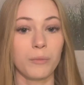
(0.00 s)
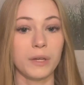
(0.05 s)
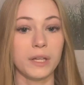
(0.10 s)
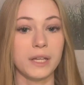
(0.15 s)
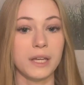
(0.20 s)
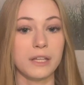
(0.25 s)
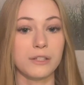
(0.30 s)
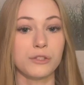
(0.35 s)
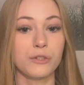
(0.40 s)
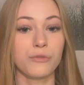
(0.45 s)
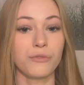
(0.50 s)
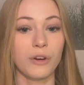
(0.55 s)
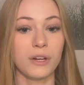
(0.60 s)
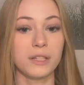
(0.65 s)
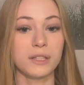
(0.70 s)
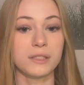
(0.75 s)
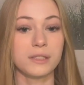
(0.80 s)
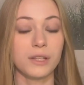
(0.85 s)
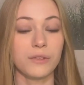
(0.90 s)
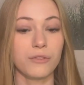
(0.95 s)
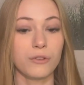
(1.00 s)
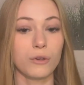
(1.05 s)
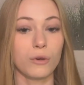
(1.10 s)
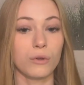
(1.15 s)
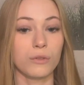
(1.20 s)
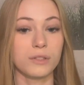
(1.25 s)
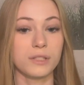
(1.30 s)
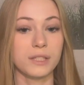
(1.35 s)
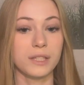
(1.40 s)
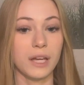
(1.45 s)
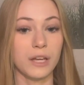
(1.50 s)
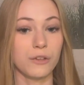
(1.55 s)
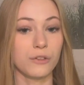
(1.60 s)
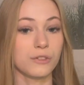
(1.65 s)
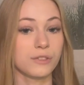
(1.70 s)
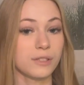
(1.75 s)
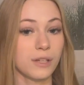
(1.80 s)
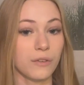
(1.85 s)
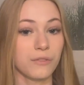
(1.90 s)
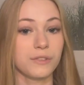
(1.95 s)
in case you find it difficult to get
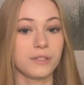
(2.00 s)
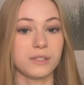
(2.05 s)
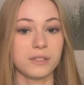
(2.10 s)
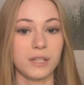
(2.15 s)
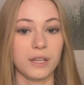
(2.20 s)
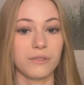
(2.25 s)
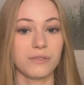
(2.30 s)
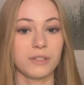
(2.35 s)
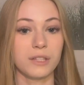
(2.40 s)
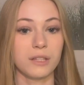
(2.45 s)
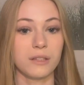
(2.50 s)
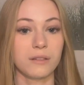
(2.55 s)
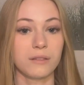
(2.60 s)
yourself to safety.